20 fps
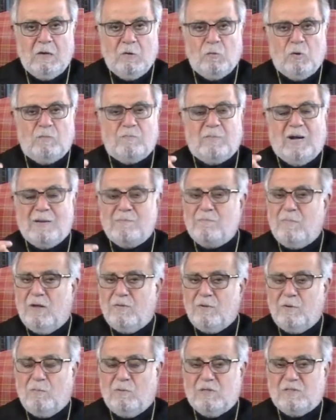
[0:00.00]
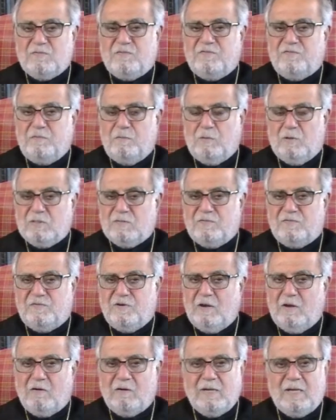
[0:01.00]
When my mother was
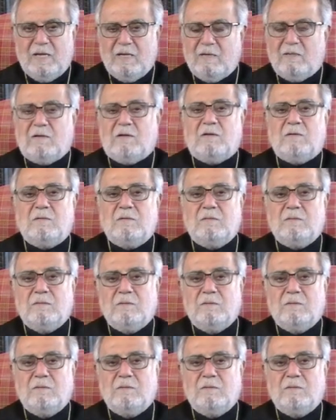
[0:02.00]
very ill,